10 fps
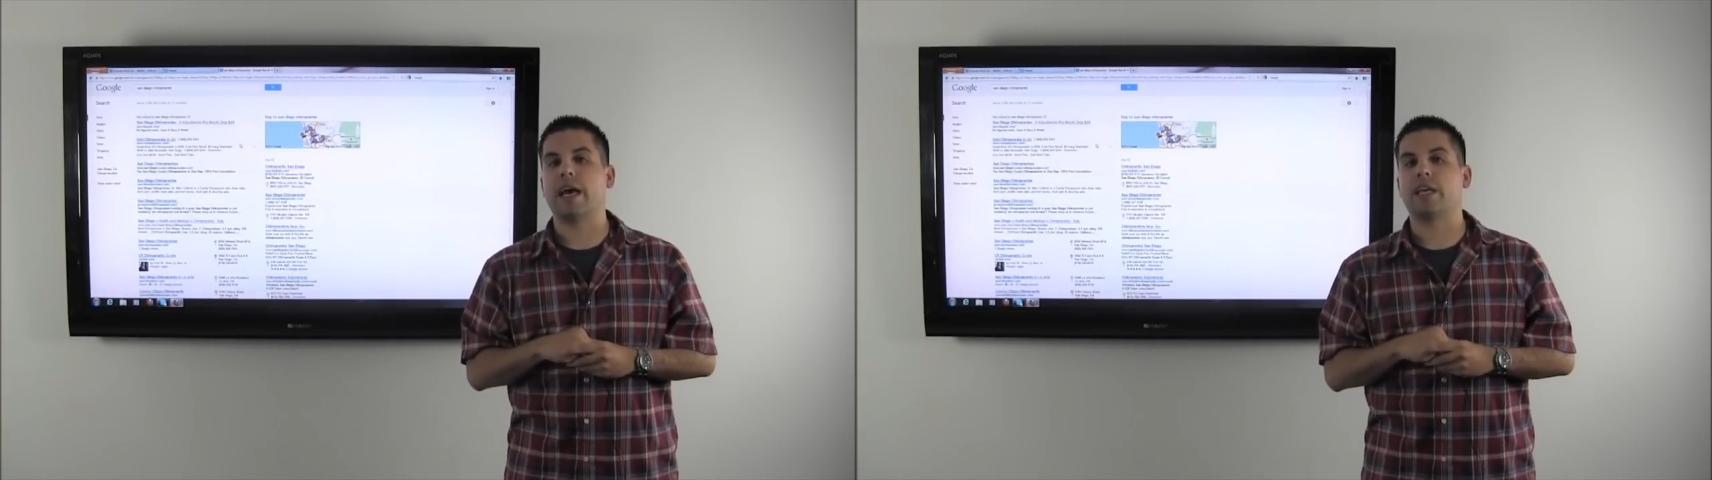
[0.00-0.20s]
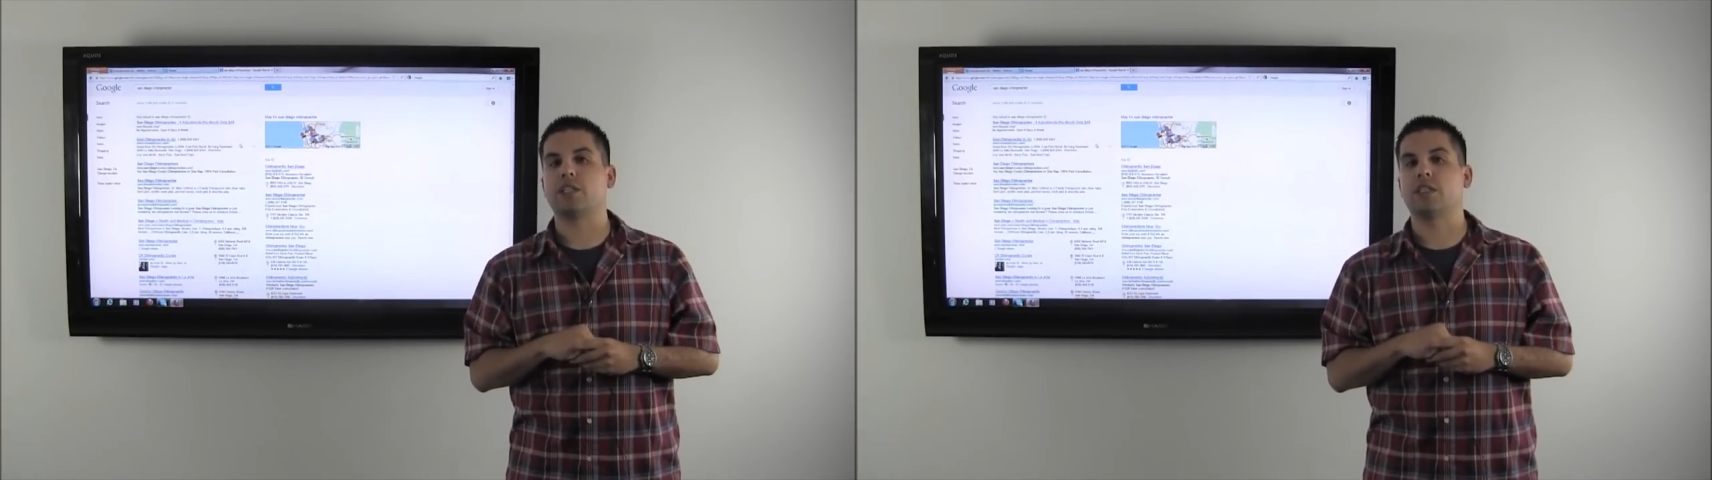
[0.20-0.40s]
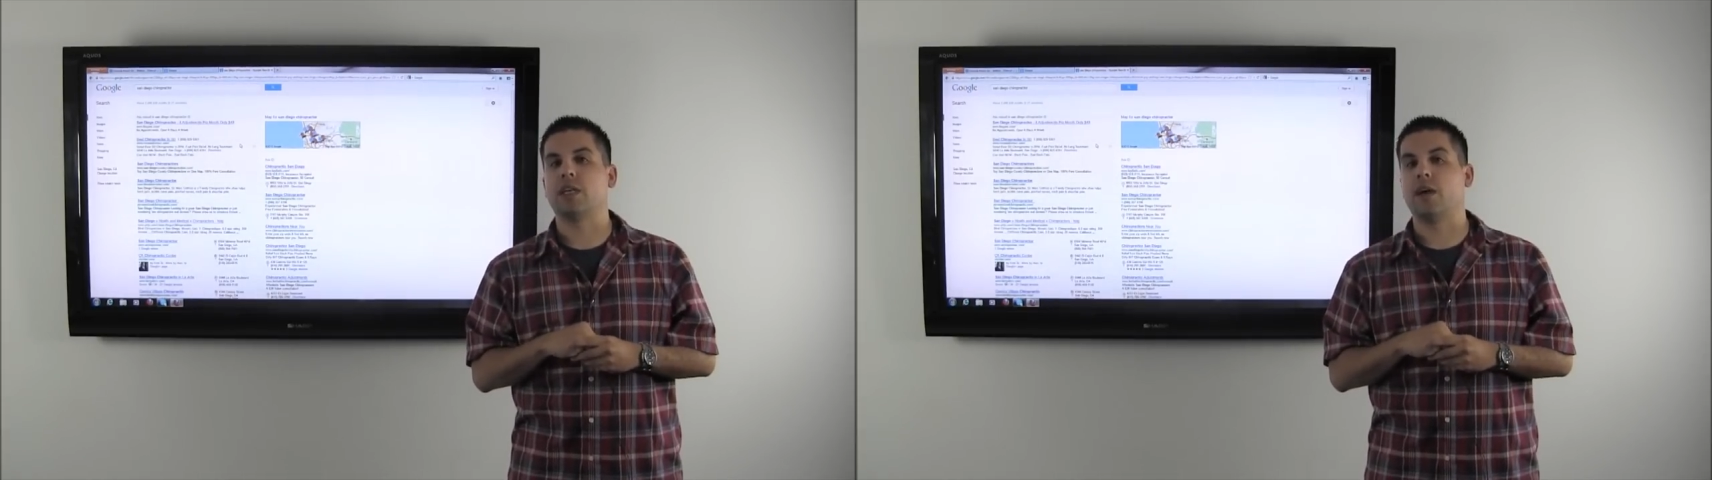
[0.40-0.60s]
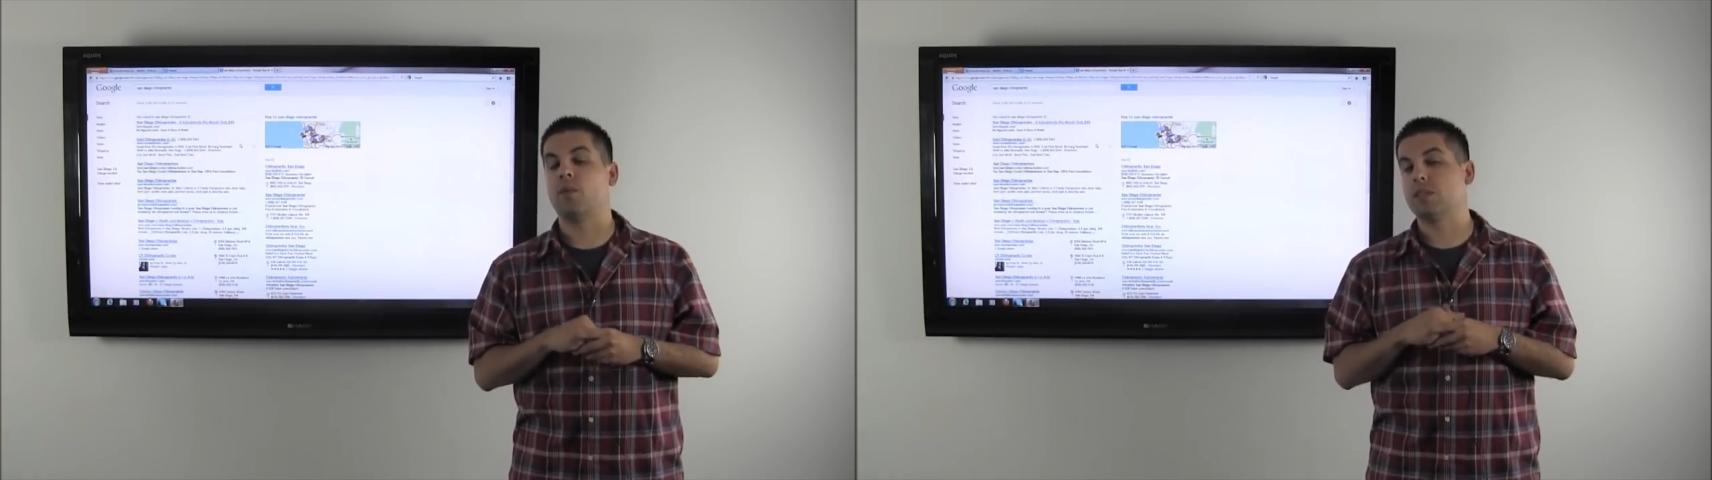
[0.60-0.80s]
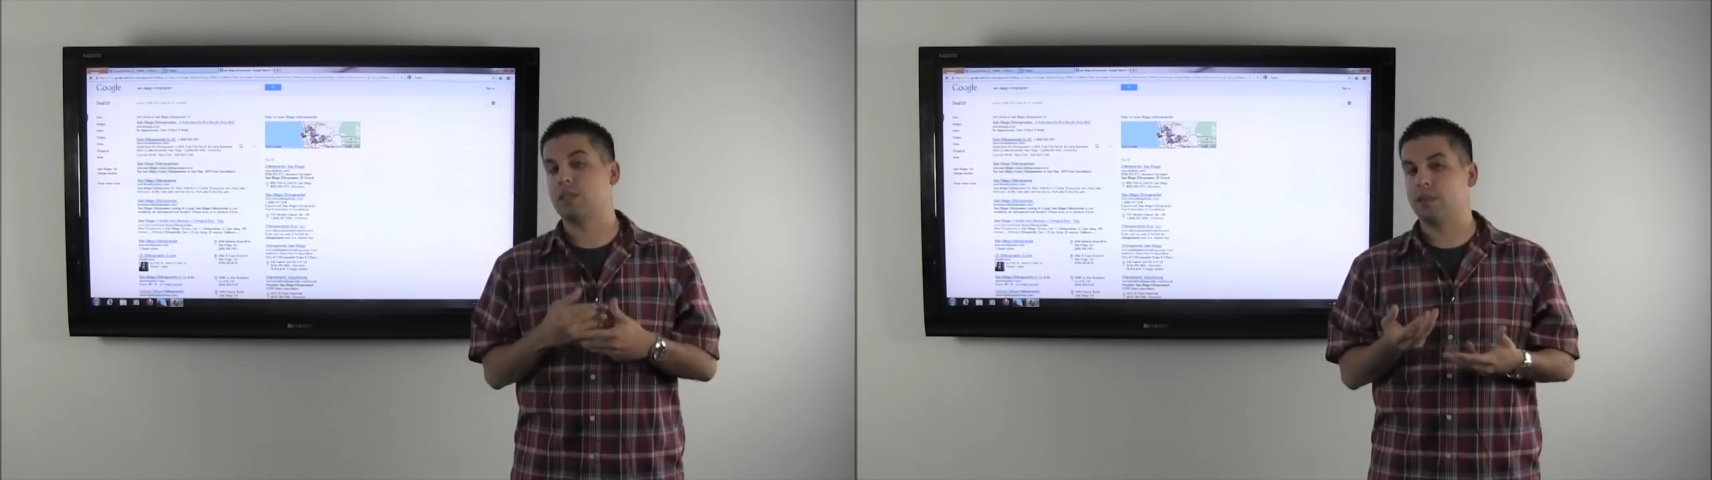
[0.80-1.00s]
action
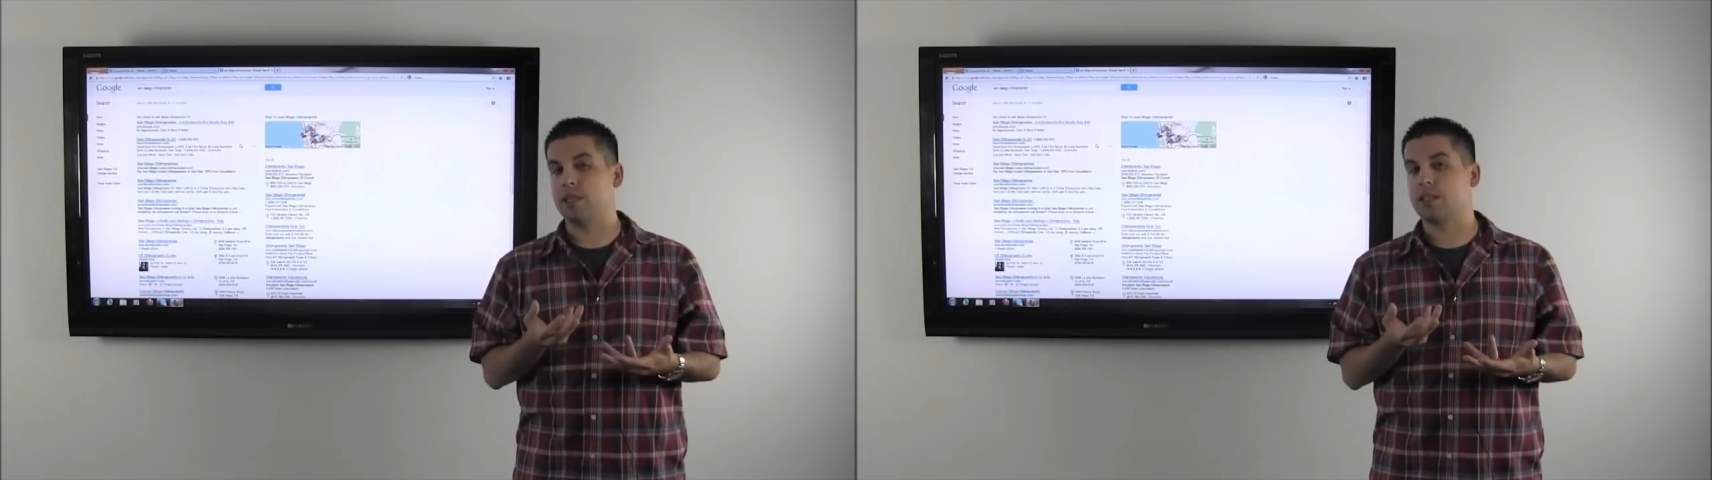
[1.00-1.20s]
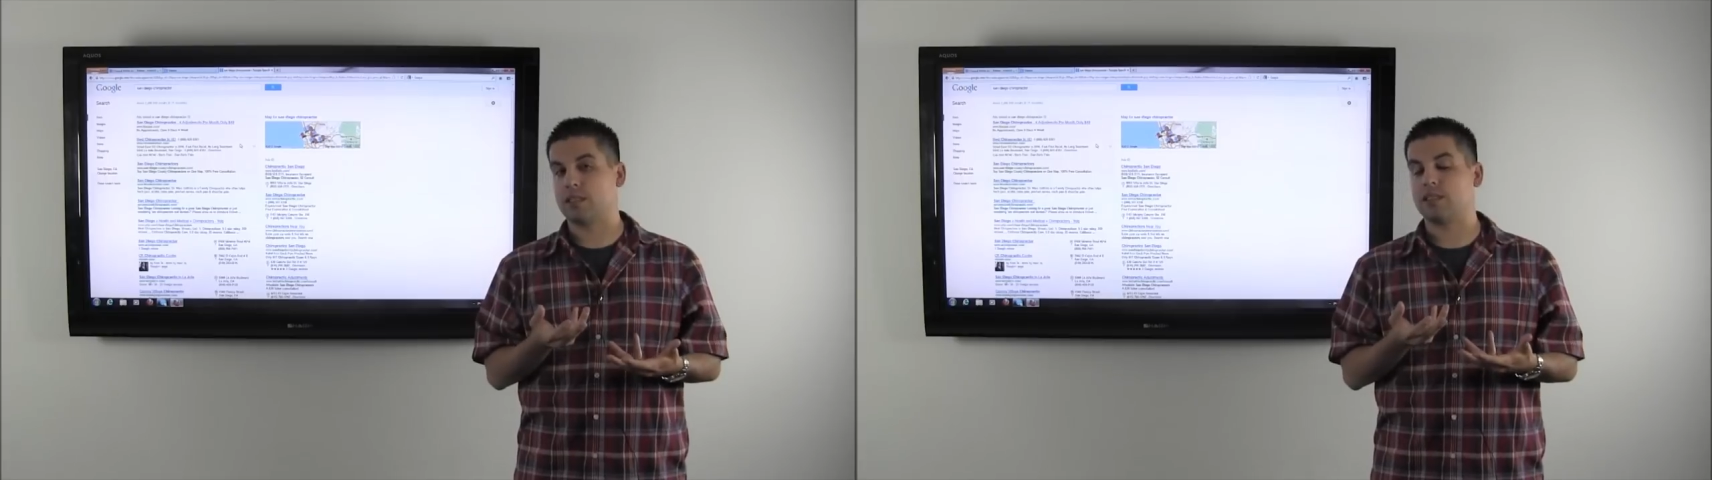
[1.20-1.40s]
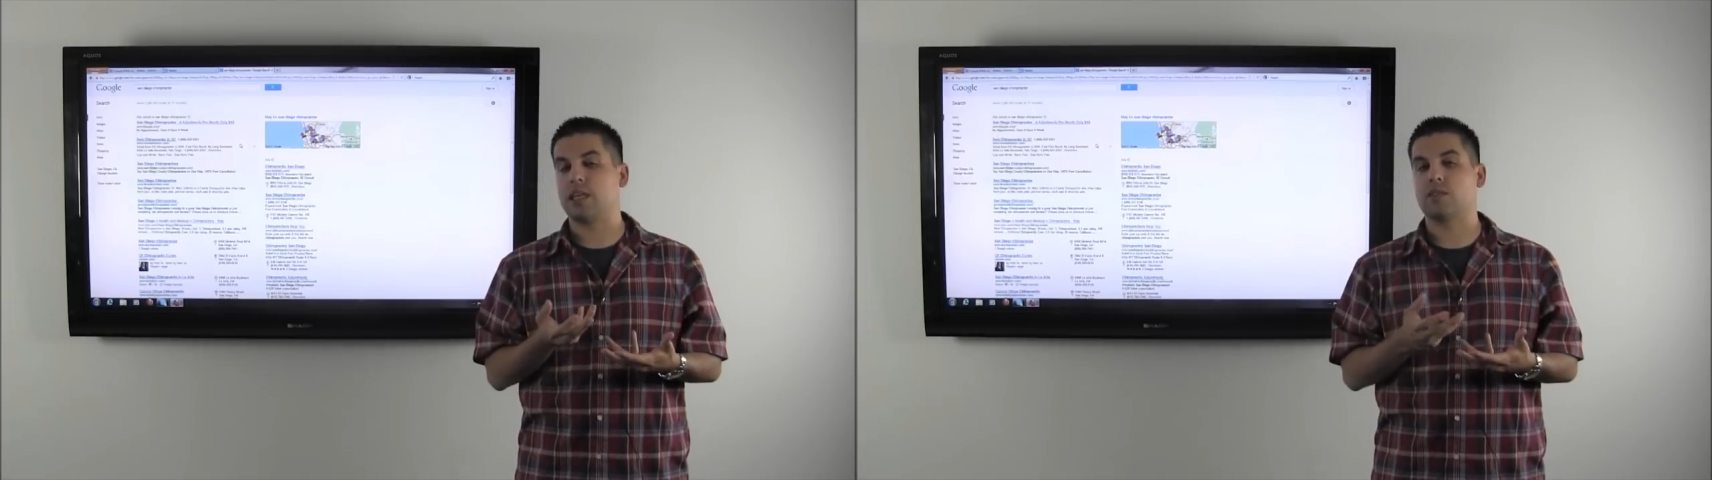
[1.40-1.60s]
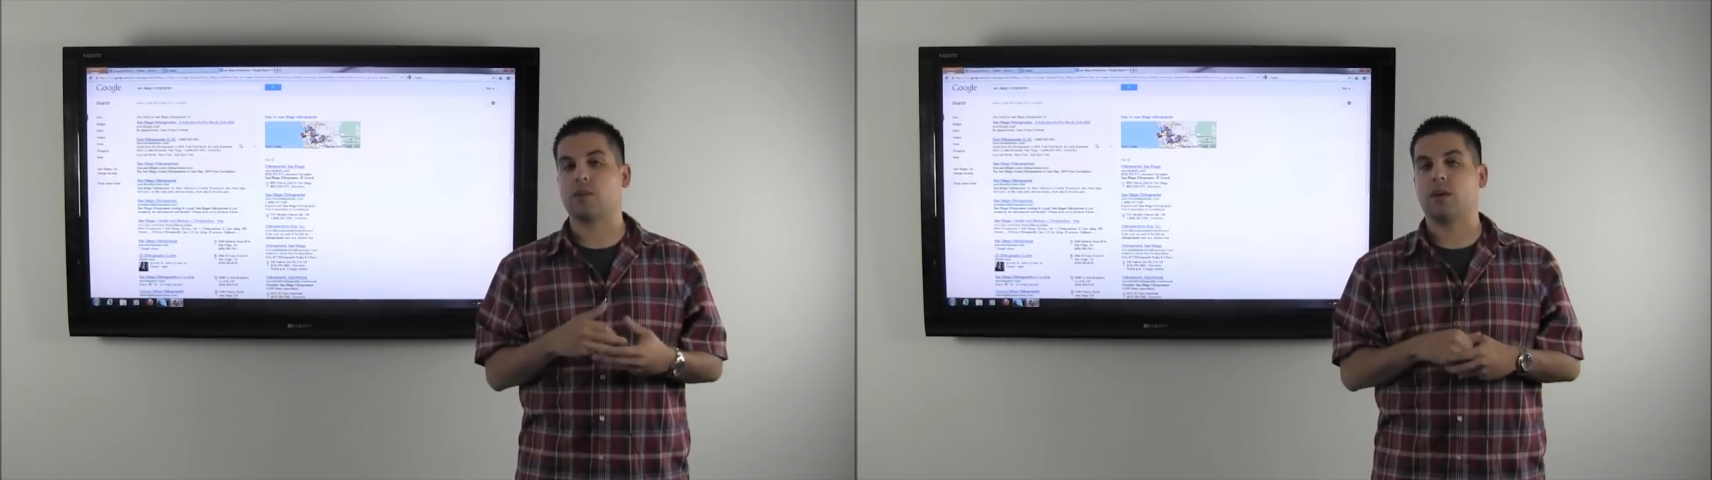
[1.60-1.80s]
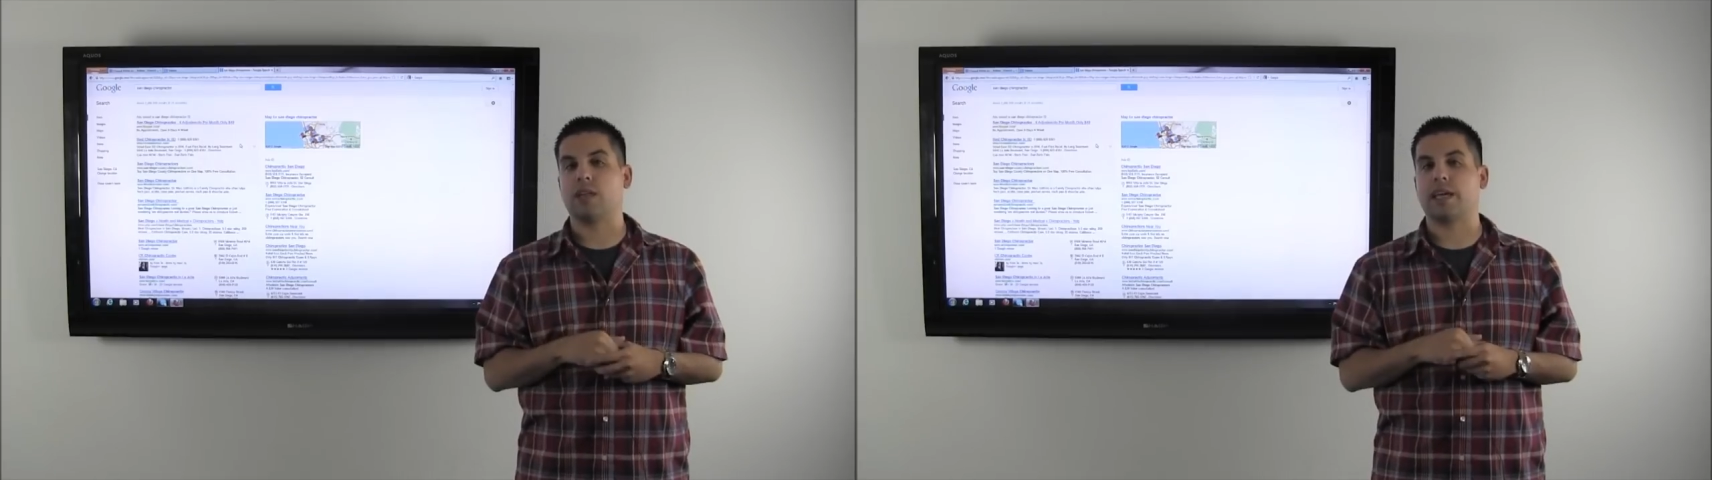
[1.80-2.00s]
and what's going to be a successful call